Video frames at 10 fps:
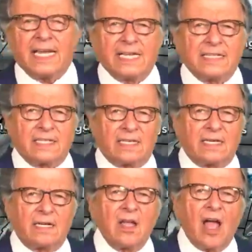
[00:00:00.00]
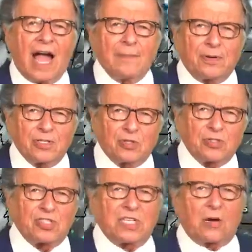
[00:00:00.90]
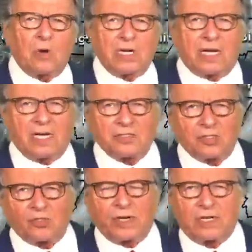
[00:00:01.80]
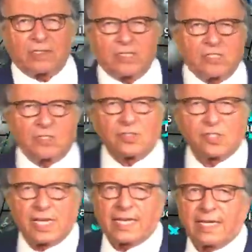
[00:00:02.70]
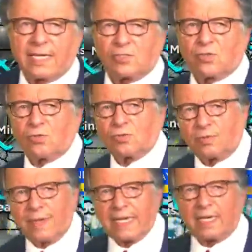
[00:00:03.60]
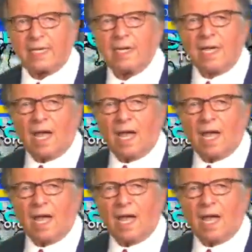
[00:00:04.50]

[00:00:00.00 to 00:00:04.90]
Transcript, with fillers: And uh, high pressure is in I want to concentrate on this in a second, ask Cruz to make it.